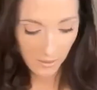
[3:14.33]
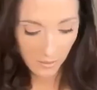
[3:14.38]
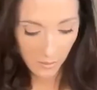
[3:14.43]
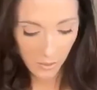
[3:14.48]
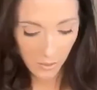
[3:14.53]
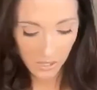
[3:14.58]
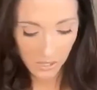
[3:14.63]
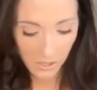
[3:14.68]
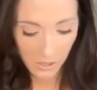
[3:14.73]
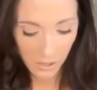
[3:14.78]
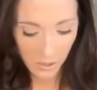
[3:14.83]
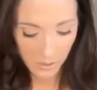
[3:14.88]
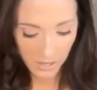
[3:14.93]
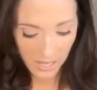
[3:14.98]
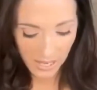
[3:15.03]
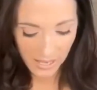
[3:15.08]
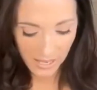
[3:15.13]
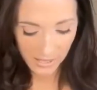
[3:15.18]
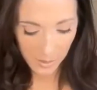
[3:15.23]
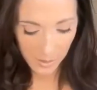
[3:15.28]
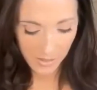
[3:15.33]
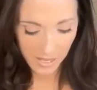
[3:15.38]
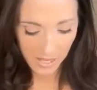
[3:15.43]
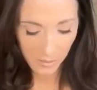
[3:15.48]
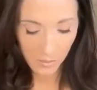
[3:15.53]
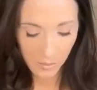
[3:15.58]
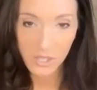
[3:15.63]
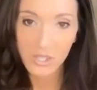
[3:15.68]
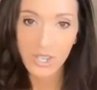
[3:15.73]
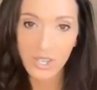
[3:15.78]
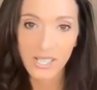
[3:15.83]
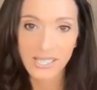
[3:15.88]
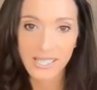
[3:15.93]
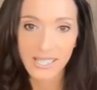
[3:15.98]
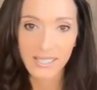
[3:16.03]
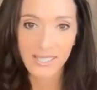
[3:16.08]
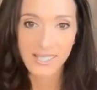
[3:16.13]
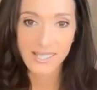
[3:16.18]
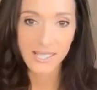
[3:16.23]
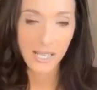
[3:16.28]
We're going to go to NMN, which I
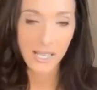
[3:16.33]
did a